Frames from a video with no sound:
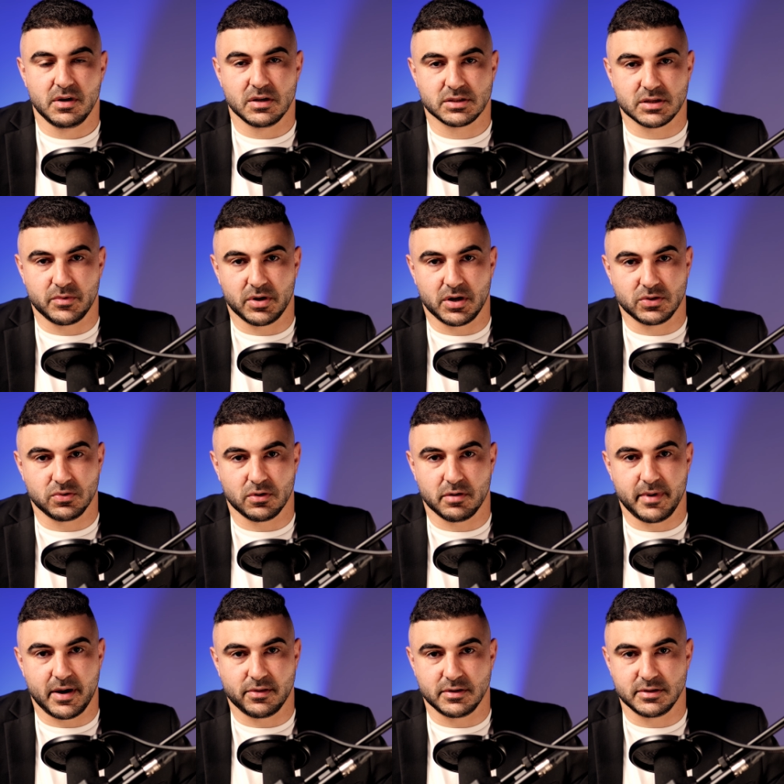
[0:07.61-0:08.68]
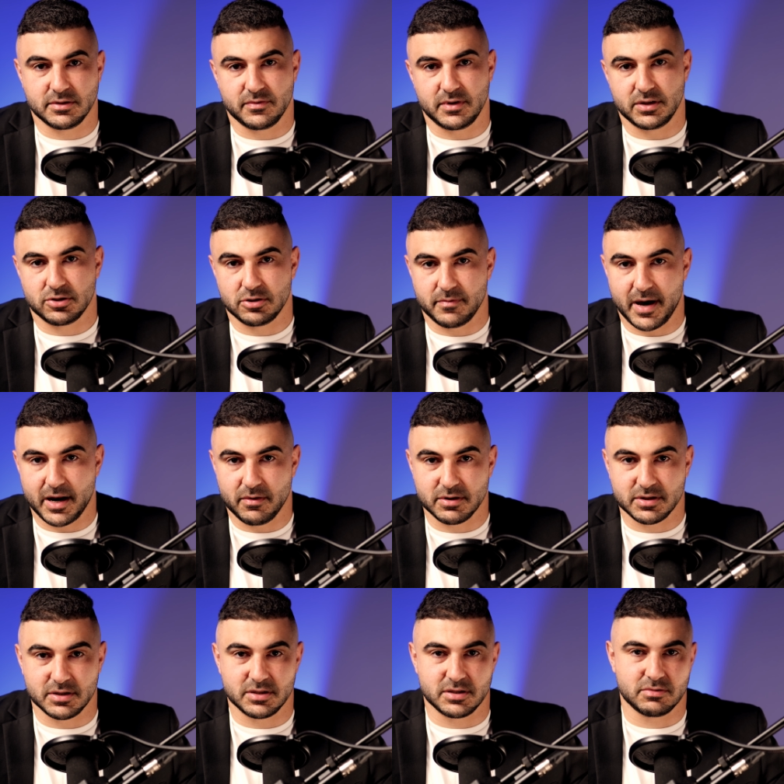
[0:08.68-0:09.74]
So we're going to talk about those three
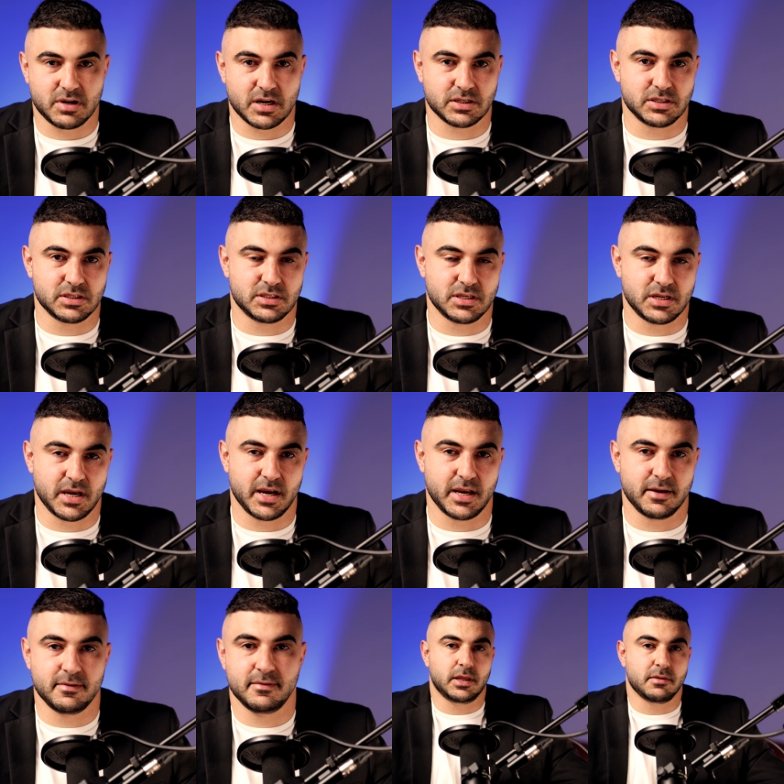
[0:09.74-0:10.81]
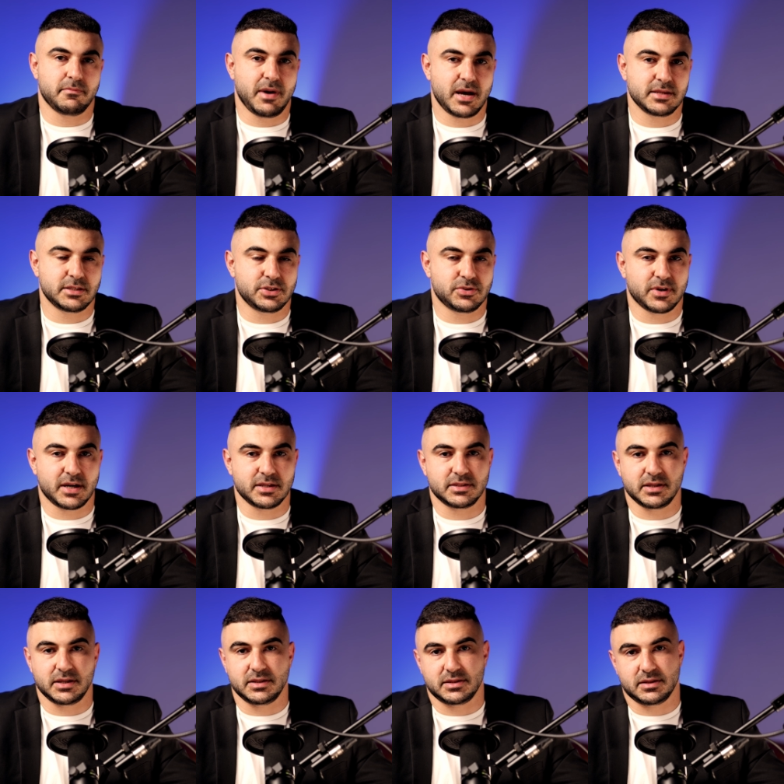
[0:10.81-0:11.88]
superannuation structures today. Now, the master
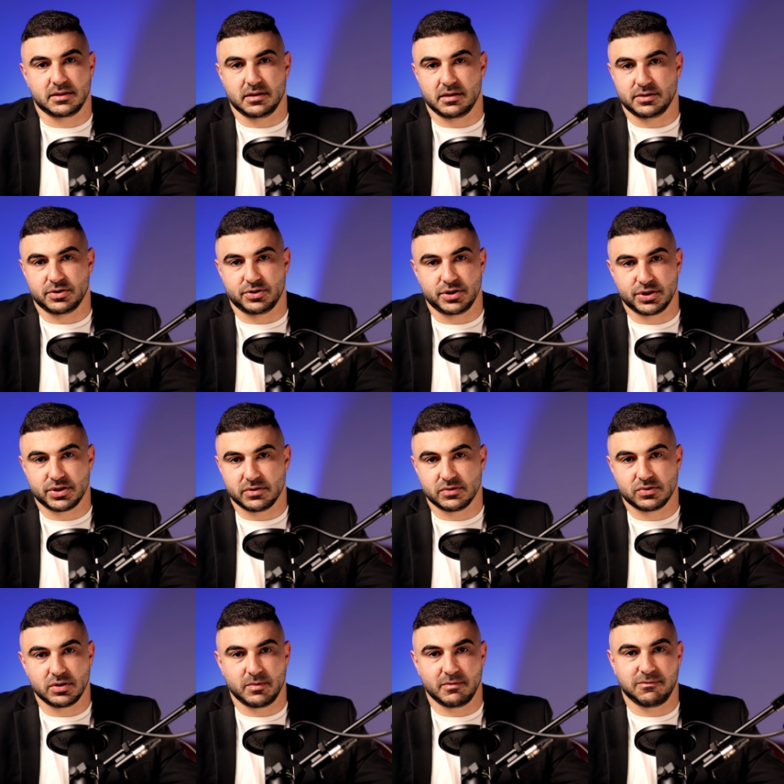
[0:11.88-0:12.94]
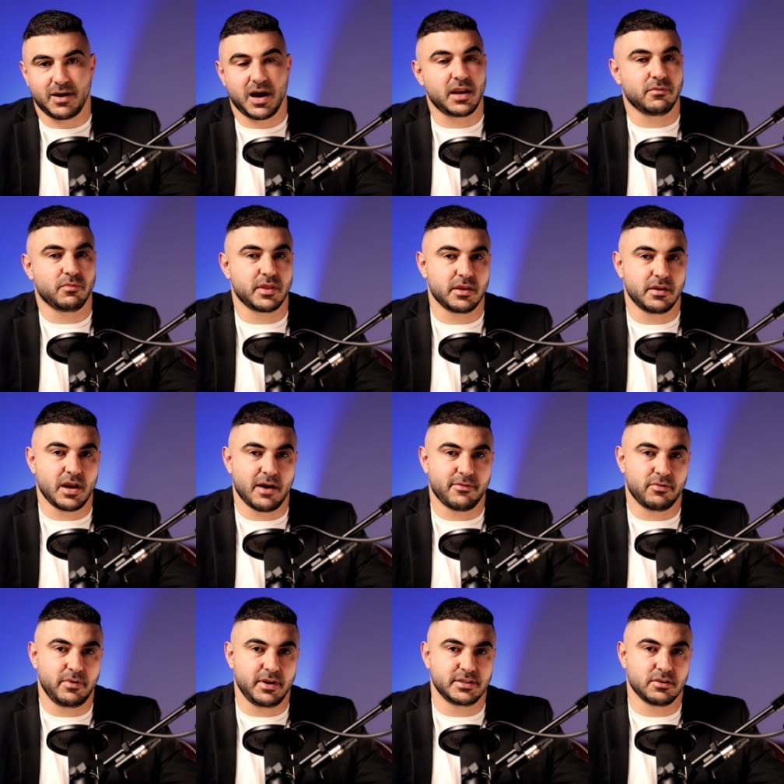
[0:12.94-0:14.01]
trust is the traditional super fund, whether you have
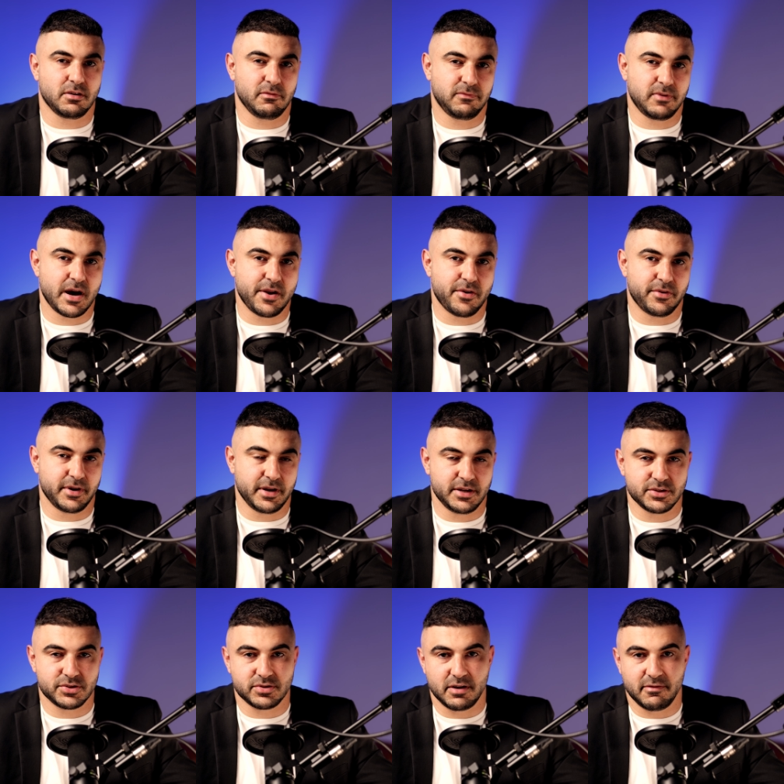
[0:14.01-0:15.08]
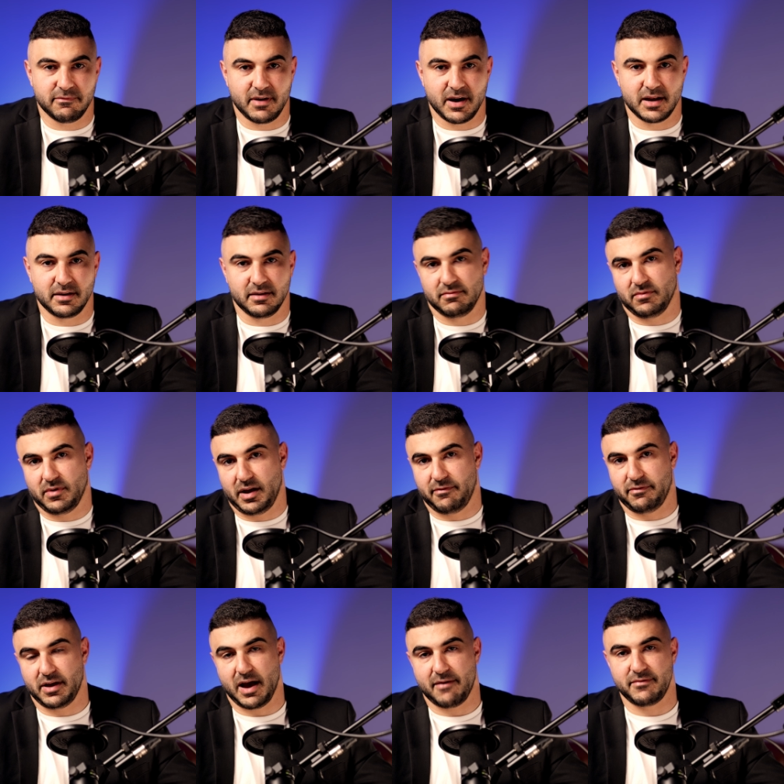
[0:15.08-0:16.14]
a retail fund or an industry fund.
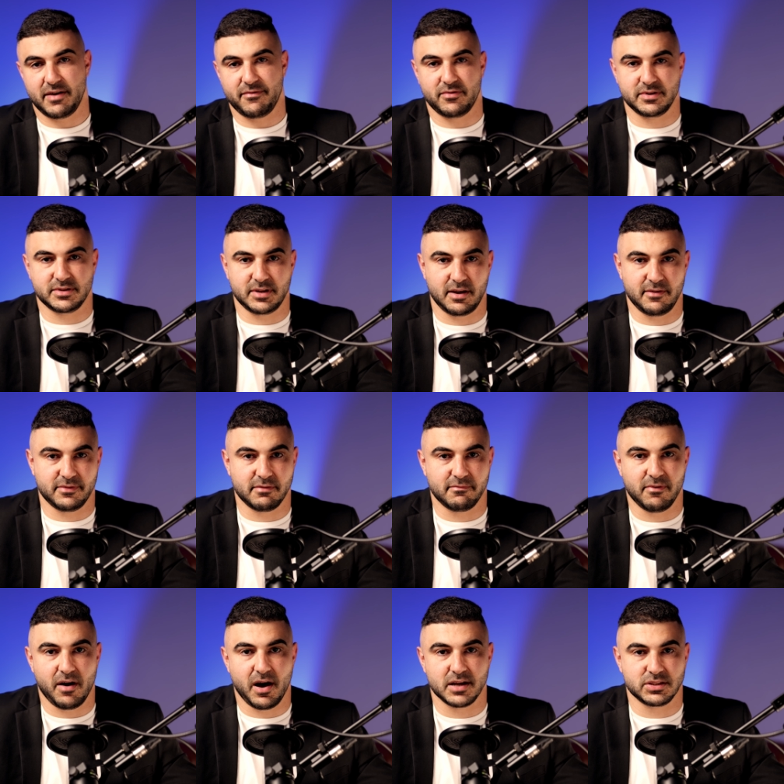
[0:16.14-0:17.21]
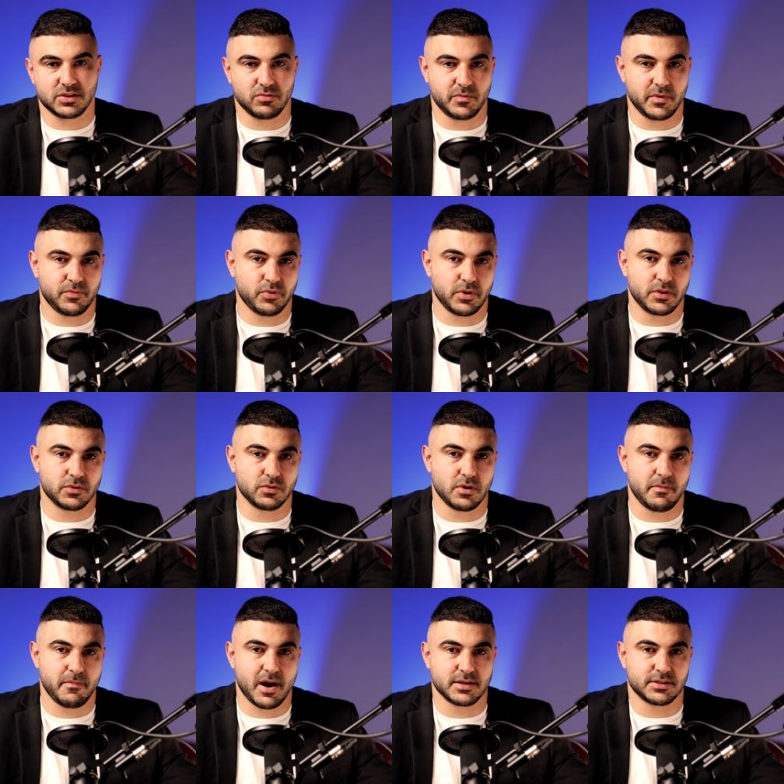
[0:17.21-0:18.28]
If you have never received advice, you will be put into
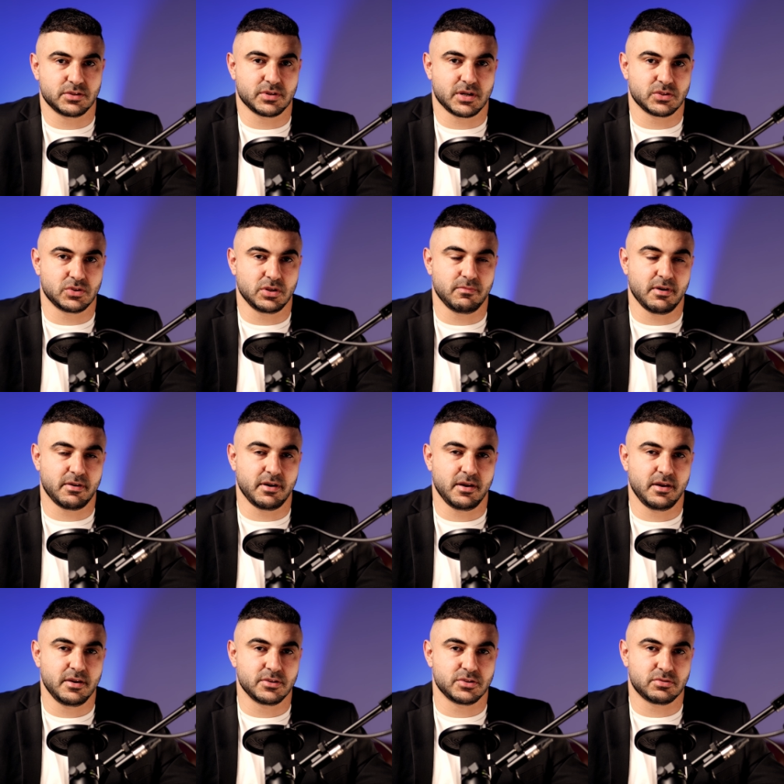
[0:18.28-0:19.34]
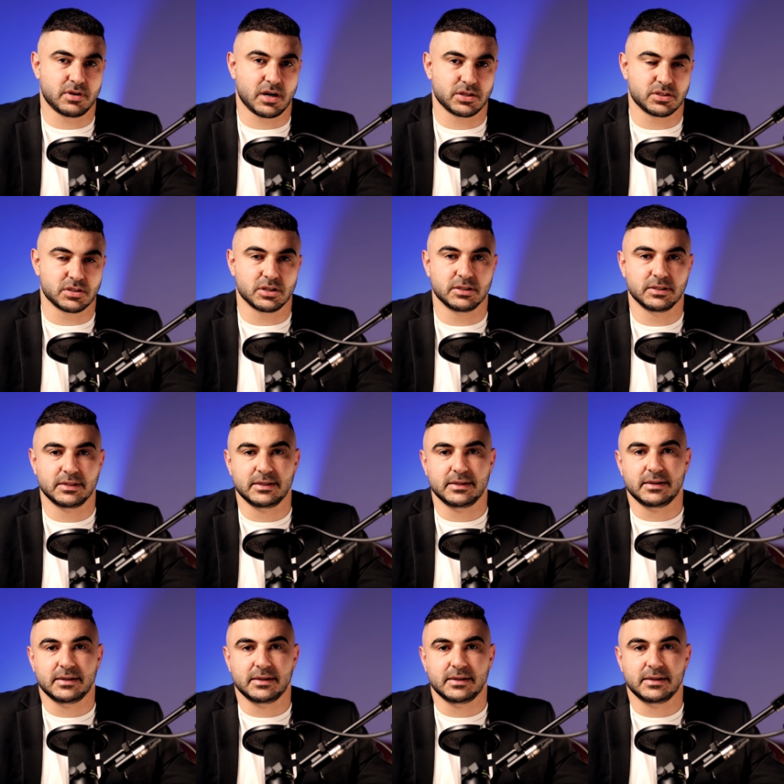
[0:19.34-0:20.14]
a master trust super structure.